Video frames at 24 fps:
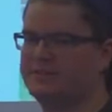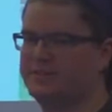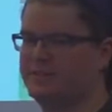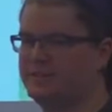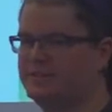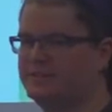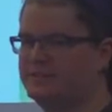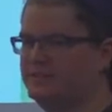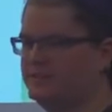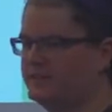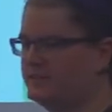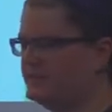
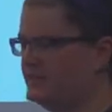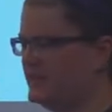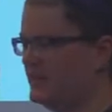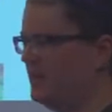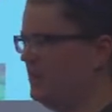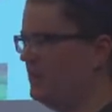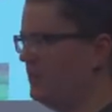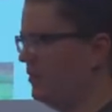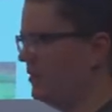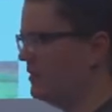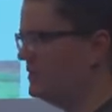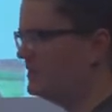things so you can see
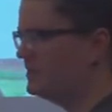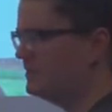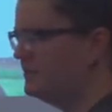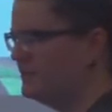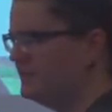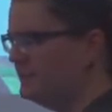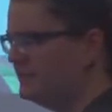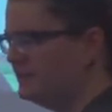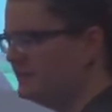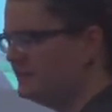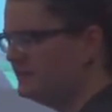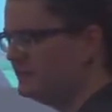how it works
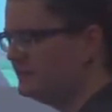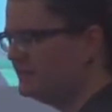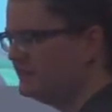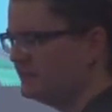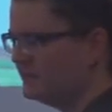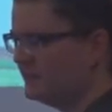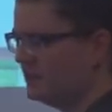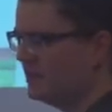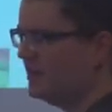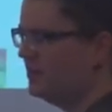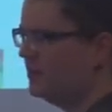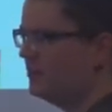
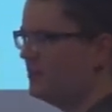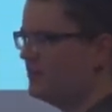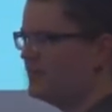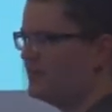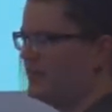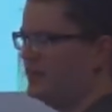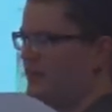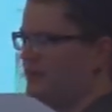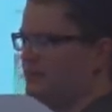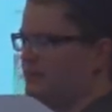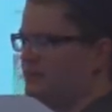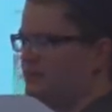uh,
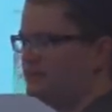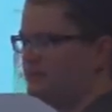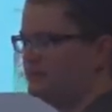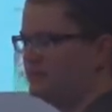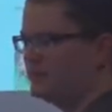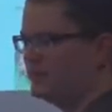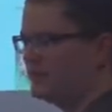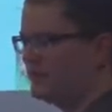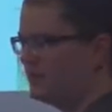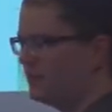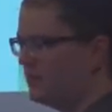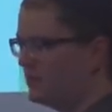within
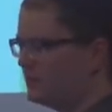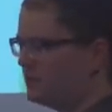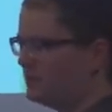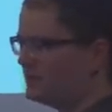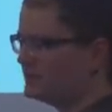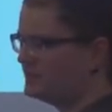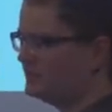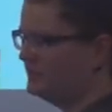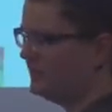kind of the WordPress